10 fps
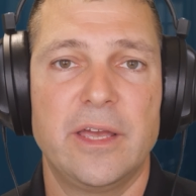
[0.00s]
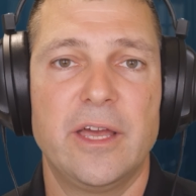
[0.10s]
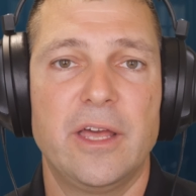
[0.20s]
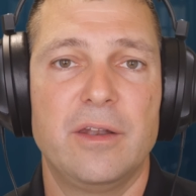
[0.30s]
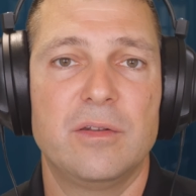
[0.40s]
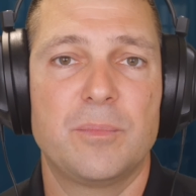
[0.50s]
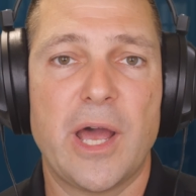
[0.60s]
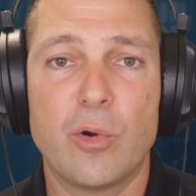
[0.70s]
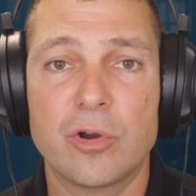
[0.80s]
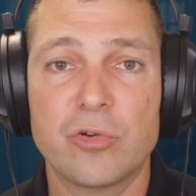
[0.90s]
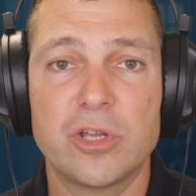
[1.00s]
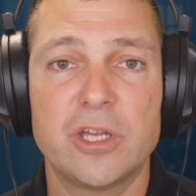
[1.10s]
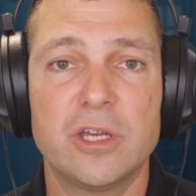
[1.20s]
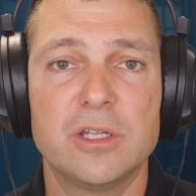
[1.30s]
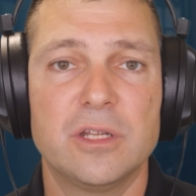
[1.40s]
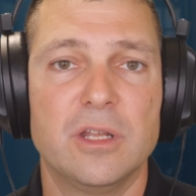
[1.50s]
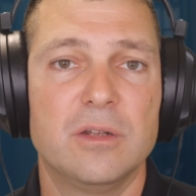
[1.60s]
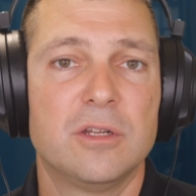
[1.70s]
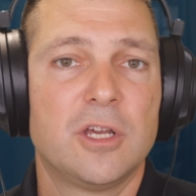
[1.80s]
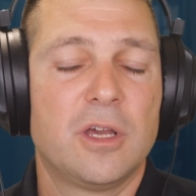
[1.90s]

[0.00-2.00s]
and power grid and,